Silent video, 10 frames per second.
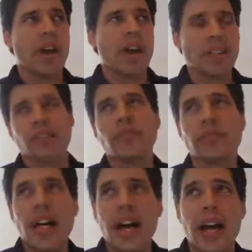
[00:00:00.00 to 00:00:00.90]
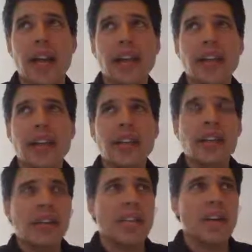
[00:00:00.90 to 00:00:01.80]
what I do.
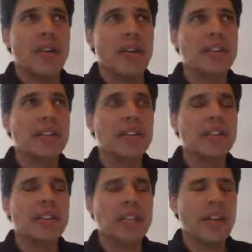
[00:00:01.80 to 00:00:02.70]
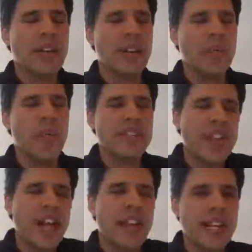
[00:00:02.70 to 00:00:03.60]
You know, it
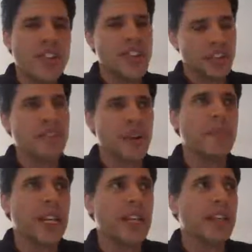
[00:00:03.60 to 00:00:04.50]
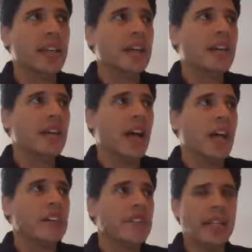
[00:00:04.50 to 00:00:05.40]
was not an issue for me
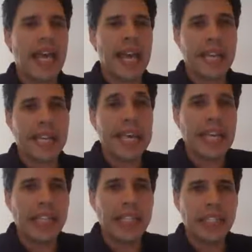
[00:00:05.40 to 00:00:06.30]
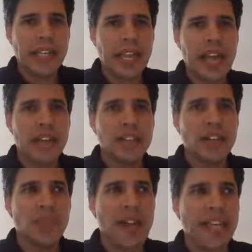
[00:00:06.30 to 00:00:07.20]
until I had a kid. And
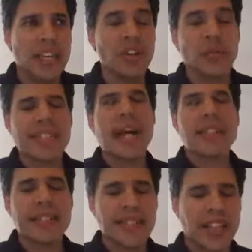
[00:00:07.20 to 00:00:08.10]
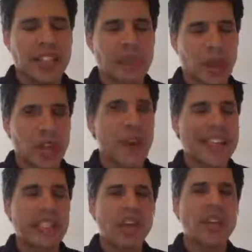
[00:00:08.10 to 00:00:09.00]
until my kid, who is not dyslexic but who
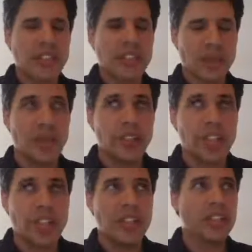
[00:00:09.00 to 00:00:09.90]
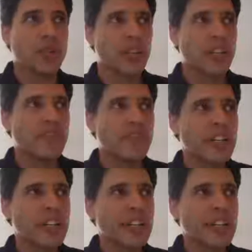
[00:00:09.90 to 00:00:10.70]
has learning disabilities, it's sort of,